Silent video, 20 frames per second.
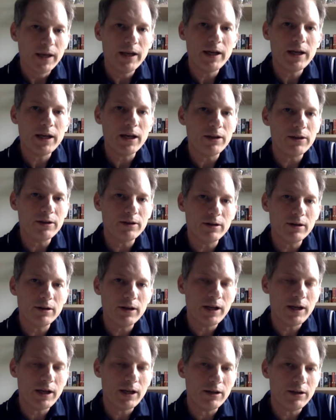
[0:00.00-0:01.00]
Any other
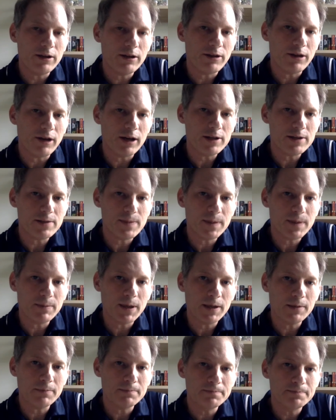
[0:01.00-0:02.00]
any other thoughts, big
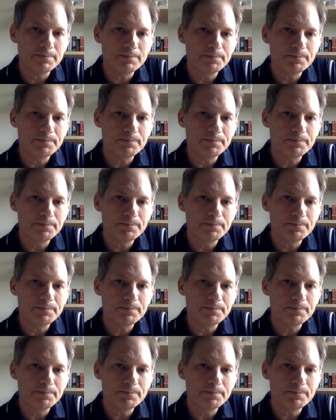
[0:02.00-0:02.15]
man?